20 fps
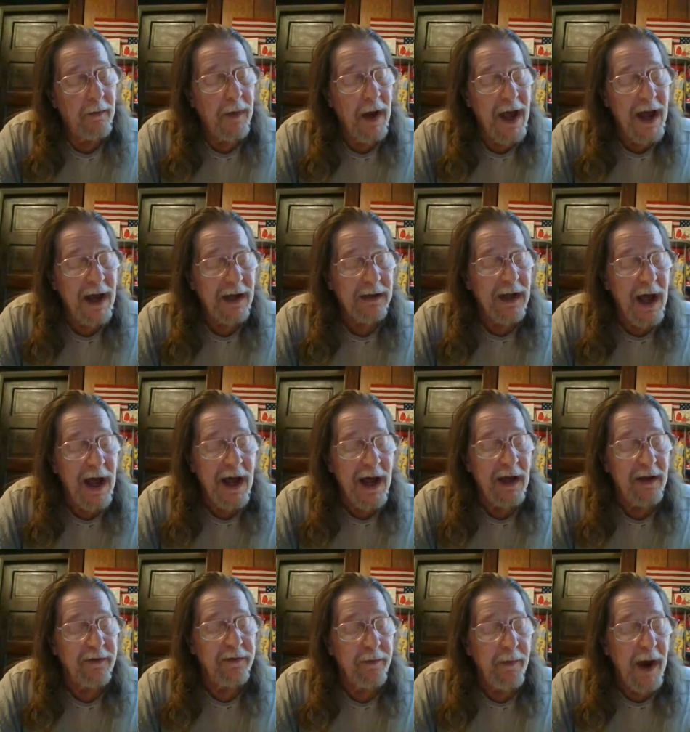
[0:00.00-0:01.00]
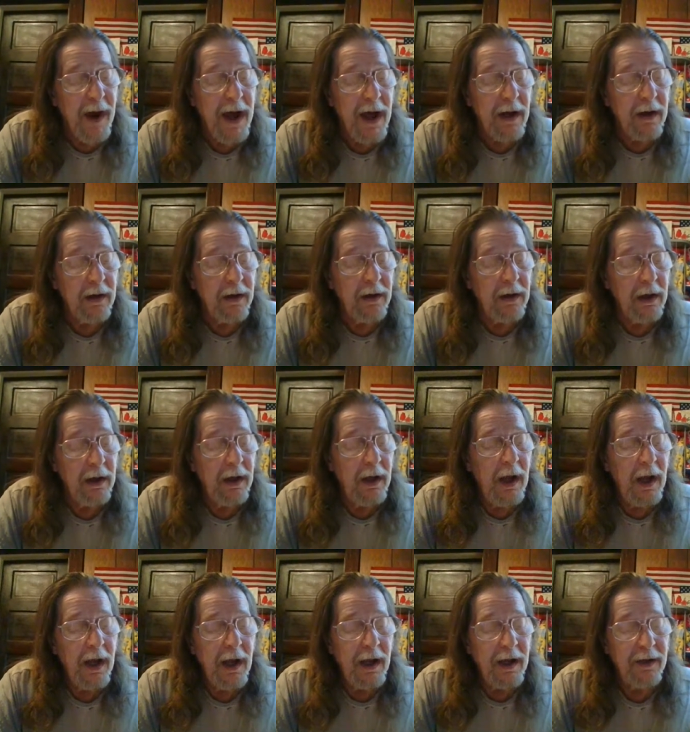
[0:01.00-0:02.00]
Black Lives Matter.
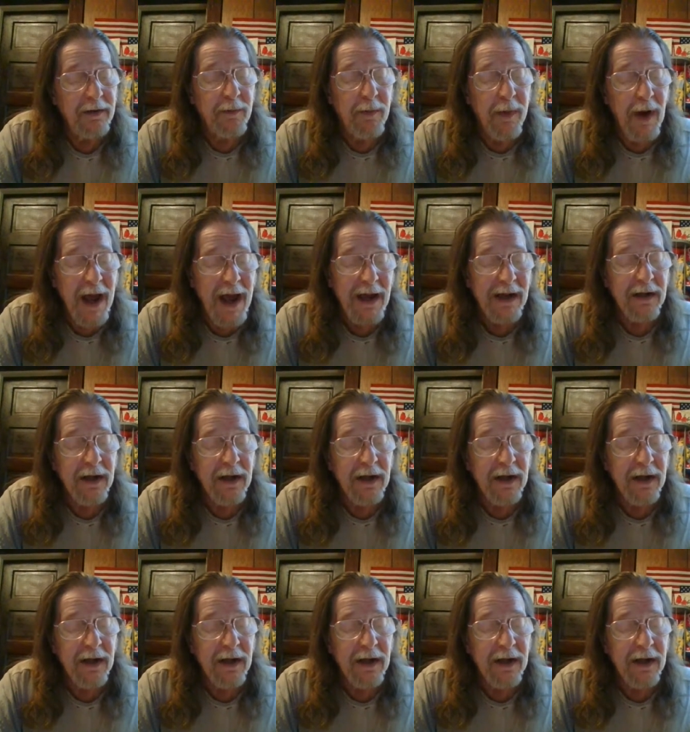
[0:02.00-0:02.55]
Is Black